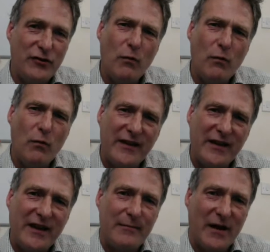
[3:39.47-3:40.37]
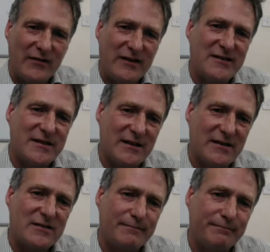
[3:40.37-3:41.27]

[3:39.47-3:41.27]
way of thinking about these things.